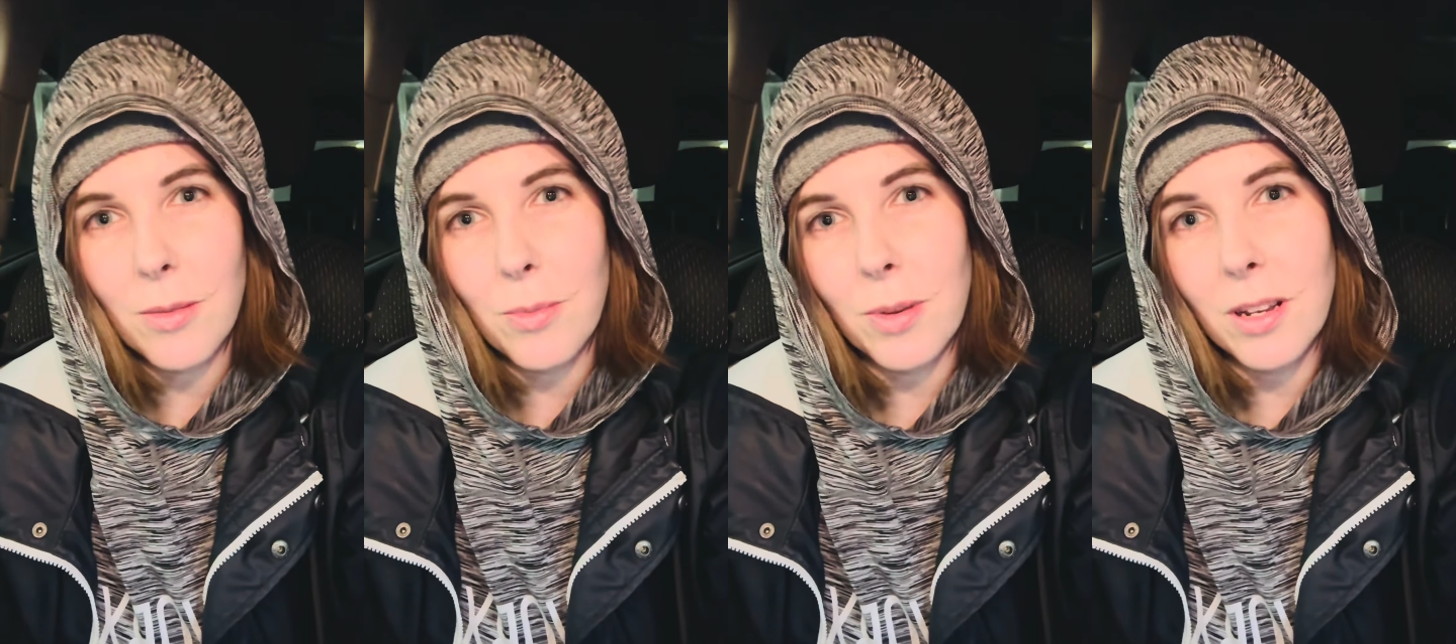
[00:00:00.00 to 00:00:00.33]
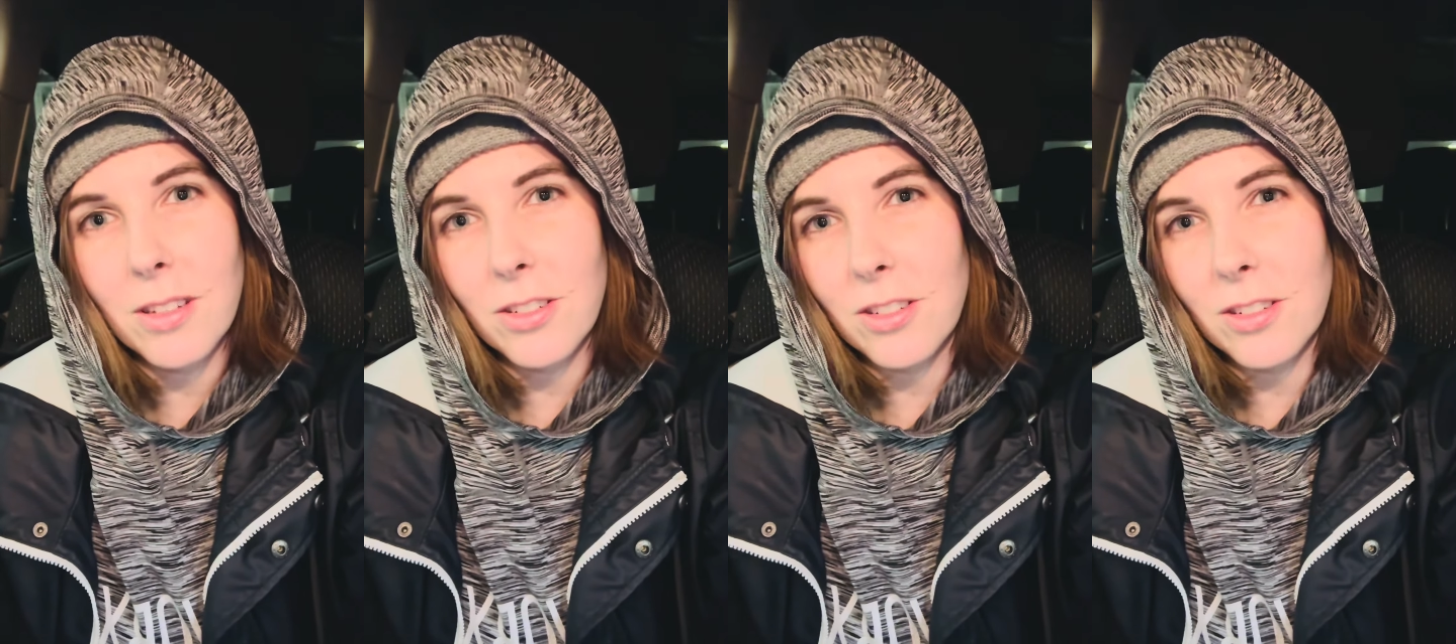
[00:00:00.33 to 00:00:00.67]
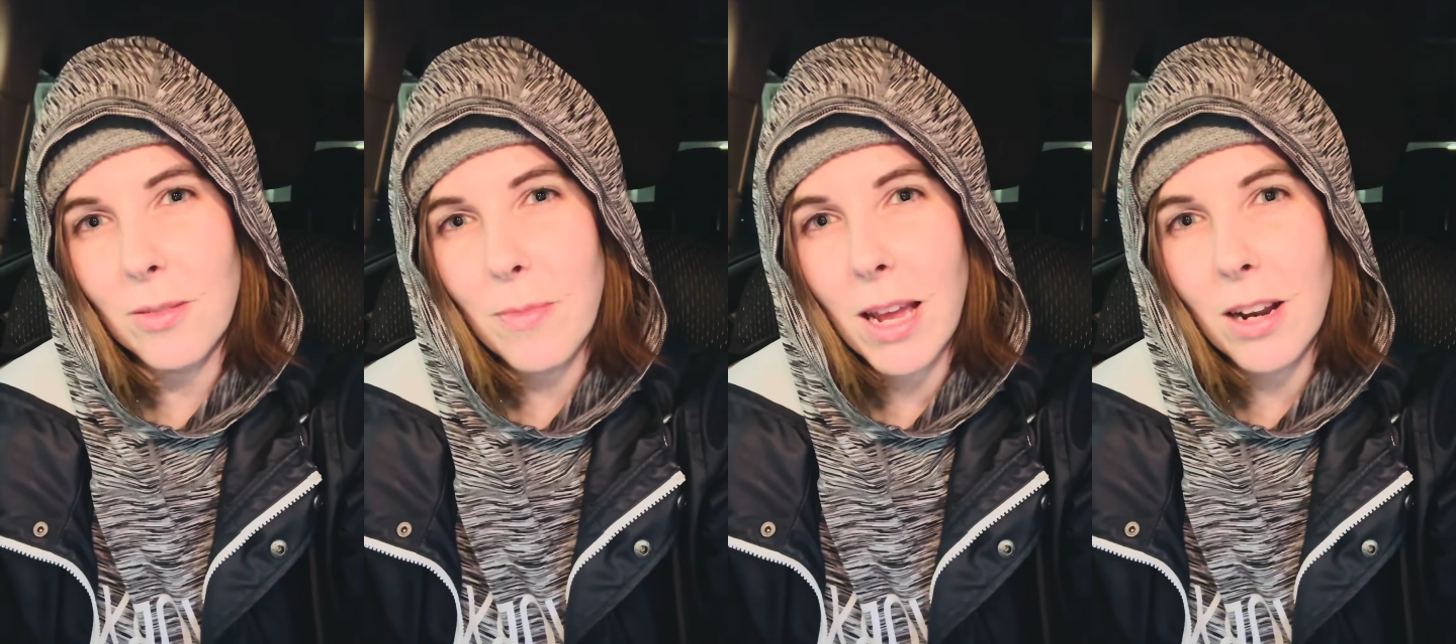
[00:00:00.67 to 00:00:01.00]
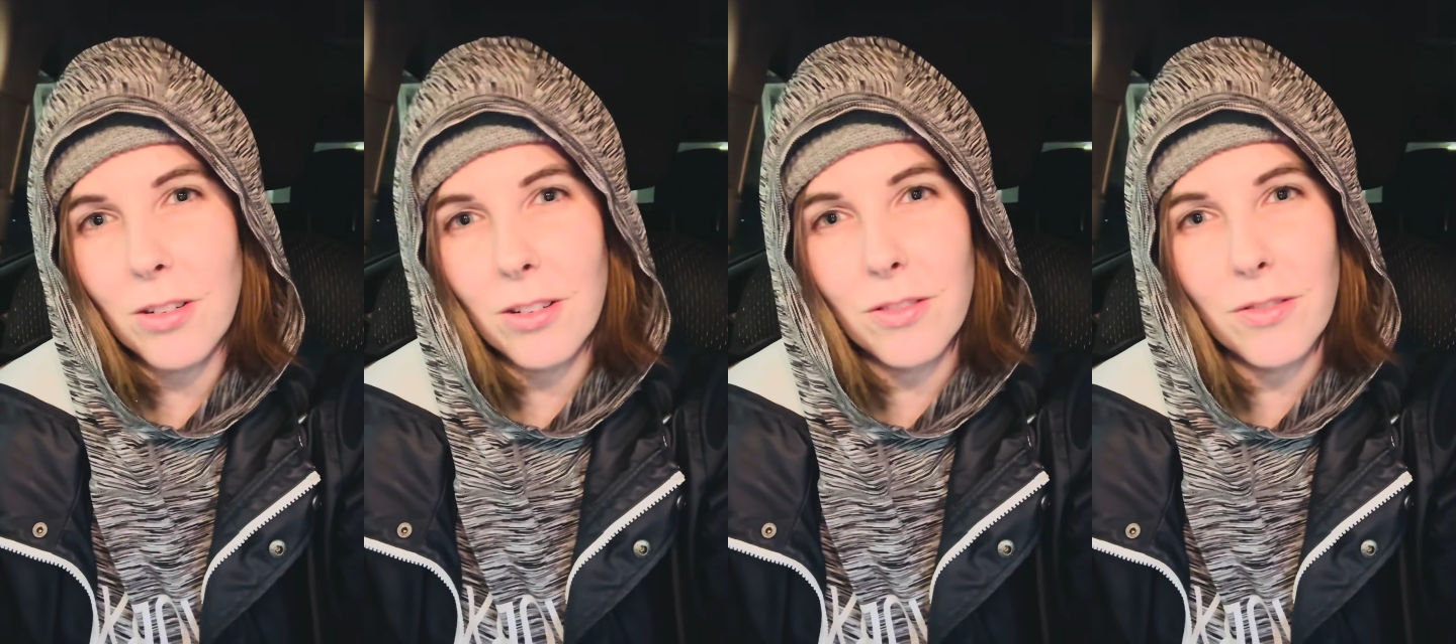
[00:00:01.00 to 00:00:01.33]
but it's just a
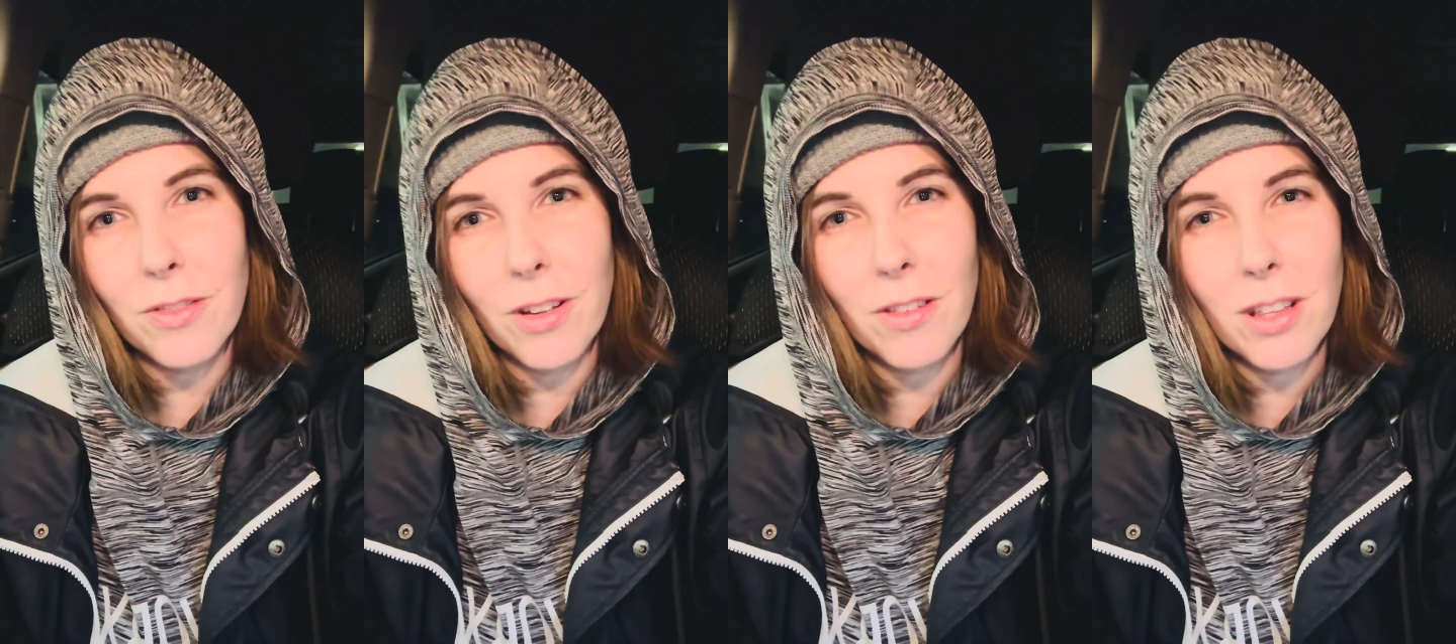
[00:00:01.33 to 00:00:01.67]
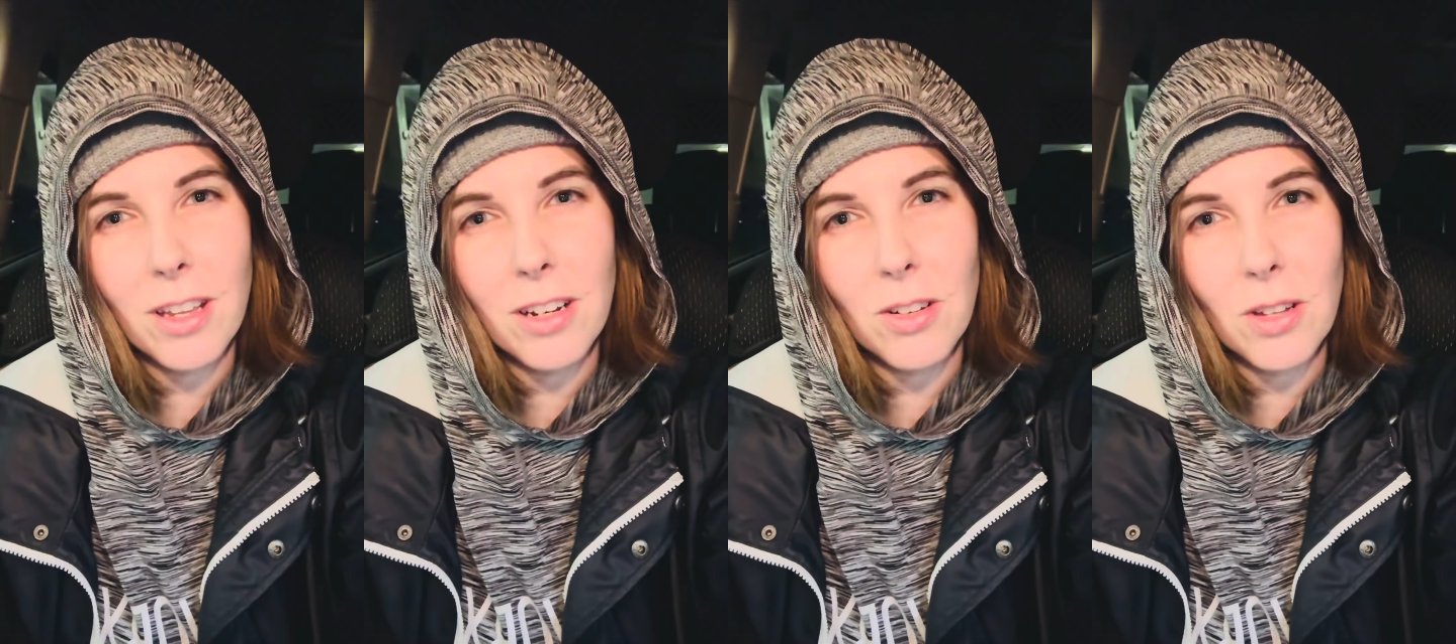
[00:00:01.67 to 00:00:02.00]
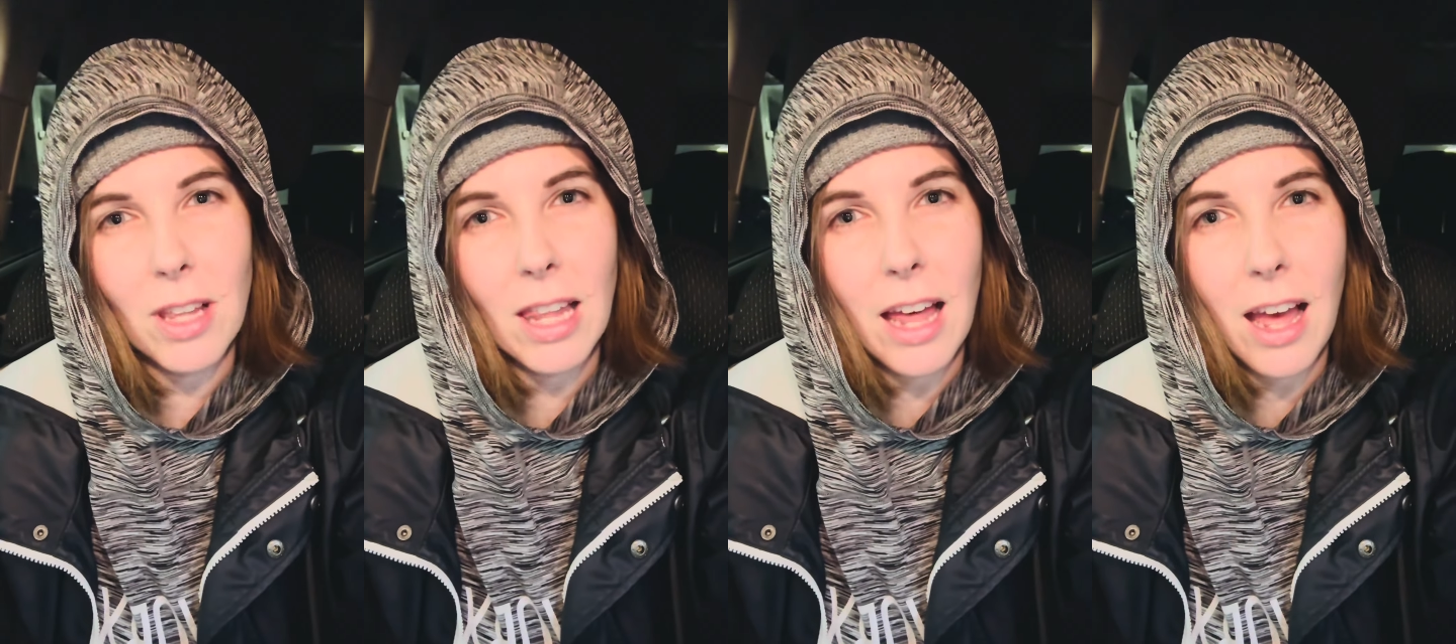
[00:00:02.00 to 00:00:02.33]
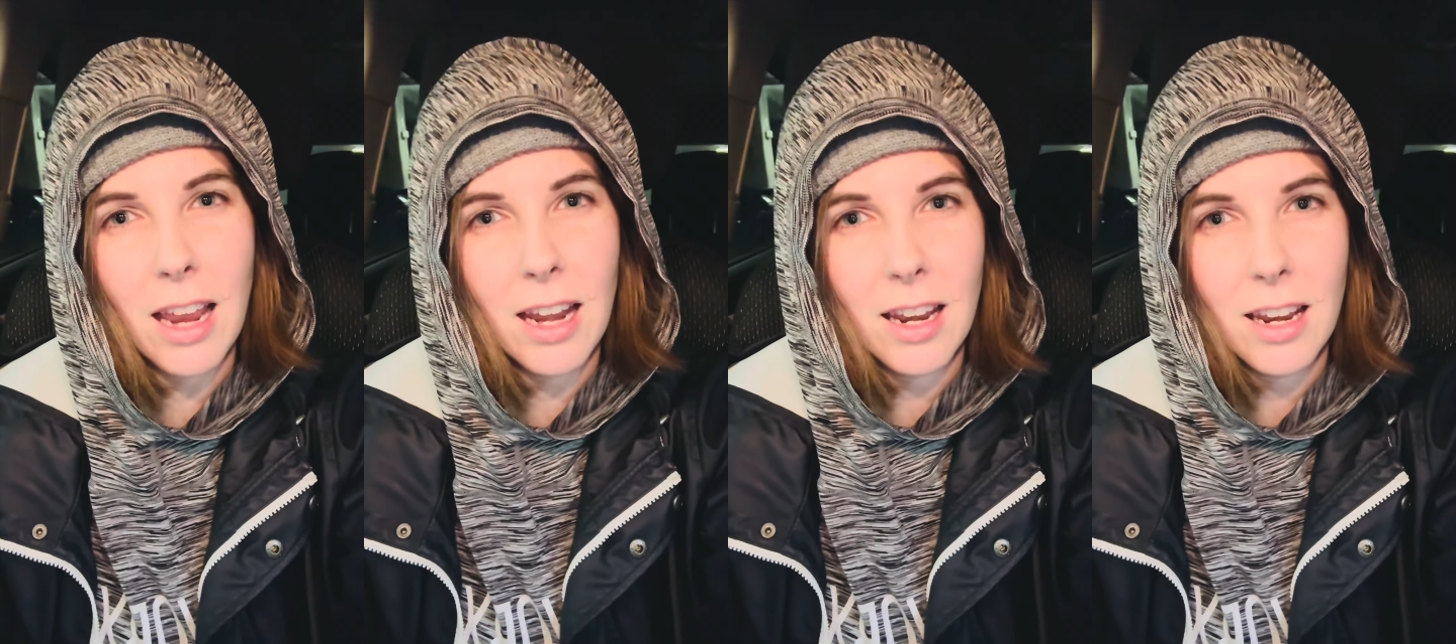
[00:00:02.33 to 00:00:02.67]
matter of everything to
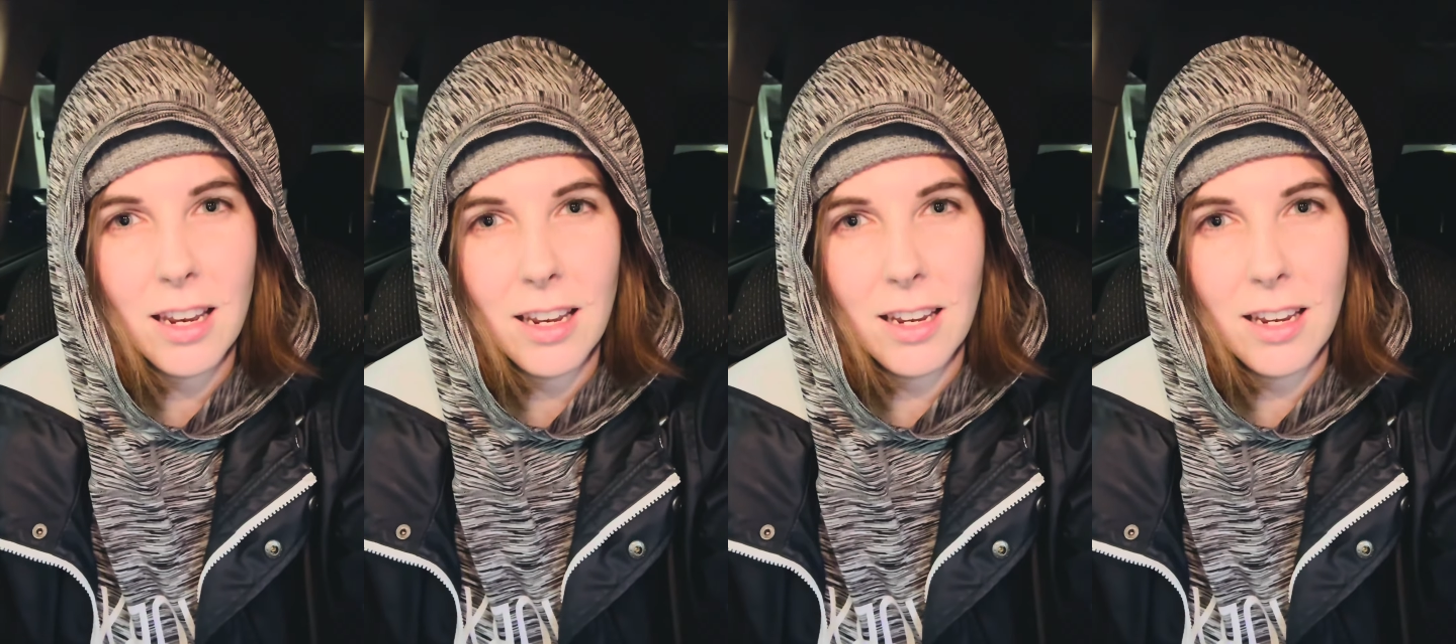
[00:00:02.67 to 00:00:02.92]
align